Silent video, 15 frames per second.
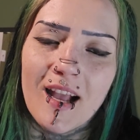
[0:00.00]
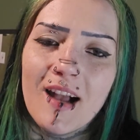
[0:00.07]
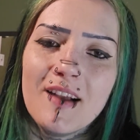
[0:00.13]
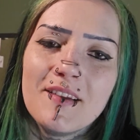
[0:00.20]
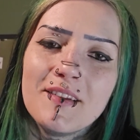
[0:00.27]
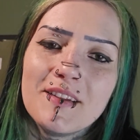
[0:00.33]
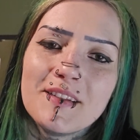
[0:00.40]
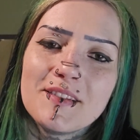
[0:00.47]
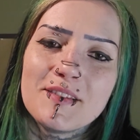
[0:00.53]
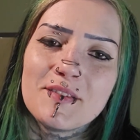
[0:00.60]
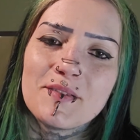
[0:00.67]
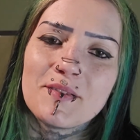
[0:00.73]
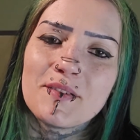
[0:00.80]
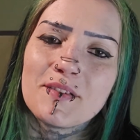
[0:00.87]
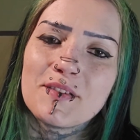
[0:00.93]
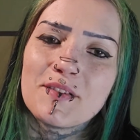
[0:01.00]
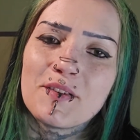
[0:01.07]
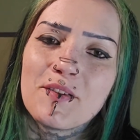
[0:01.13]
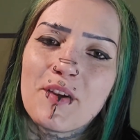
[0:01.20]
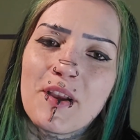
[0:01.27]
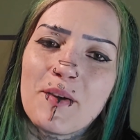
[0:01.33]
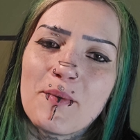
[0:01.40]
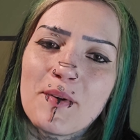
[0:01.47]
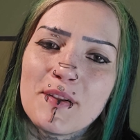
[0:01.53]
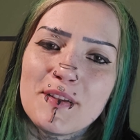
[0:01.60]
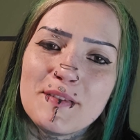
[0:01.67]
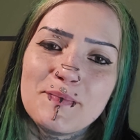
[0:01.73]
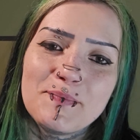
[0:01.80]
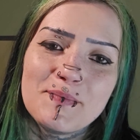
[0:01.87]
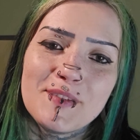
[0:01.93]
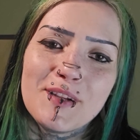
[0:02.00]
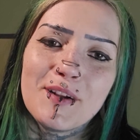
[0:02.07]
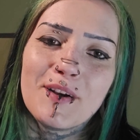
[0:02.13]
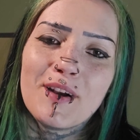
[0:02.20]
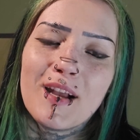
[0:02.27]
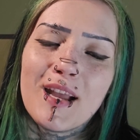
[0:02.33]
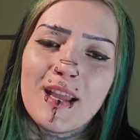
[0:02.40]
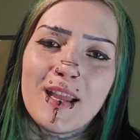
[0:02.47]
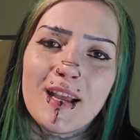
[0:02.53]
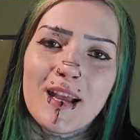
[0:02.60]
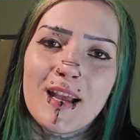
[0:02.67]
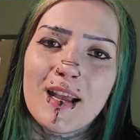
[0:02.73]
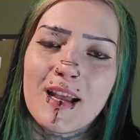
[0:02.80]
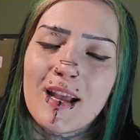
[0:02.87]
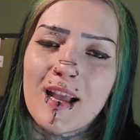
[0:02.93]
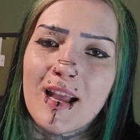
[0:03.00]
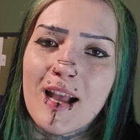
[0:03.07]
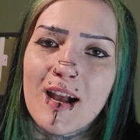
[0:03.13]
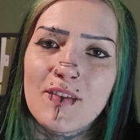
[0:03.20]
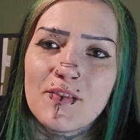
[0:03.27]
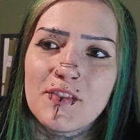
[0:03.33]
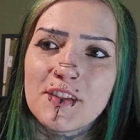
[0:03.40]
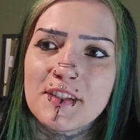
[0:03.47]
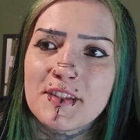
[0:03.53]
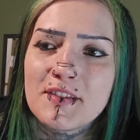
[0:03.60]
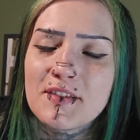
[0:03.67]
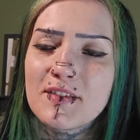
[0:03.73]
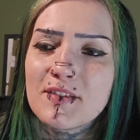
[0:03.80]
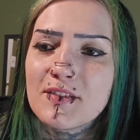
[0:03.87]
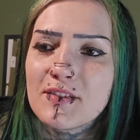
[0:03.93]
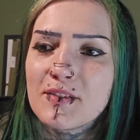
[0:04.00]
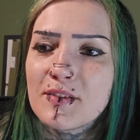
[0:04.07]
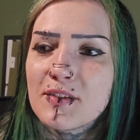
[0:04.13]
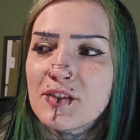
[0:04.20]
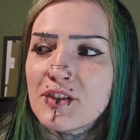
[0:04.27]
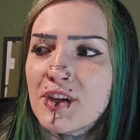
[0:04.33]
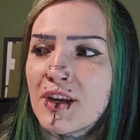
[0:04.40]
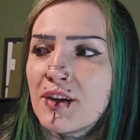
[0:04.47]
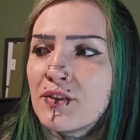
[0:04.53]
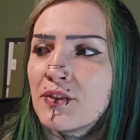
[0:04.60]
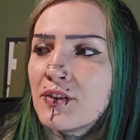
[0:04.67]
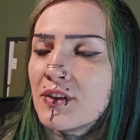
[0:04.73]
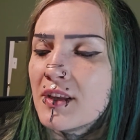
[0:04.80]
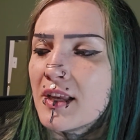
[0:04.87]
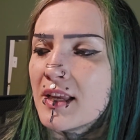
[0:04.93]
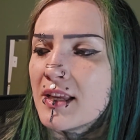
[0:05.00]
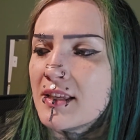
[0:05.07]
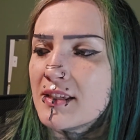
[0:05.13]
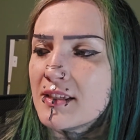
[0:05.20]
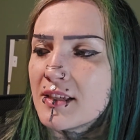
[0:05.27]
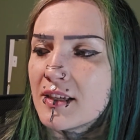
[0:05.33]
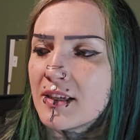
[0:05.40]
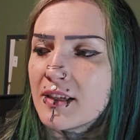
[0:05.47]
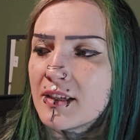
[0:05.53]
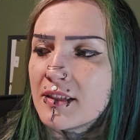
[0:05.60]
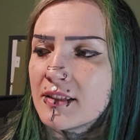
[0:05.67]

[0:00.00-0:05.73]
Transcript: yeah, it's a great one. I have this channel, and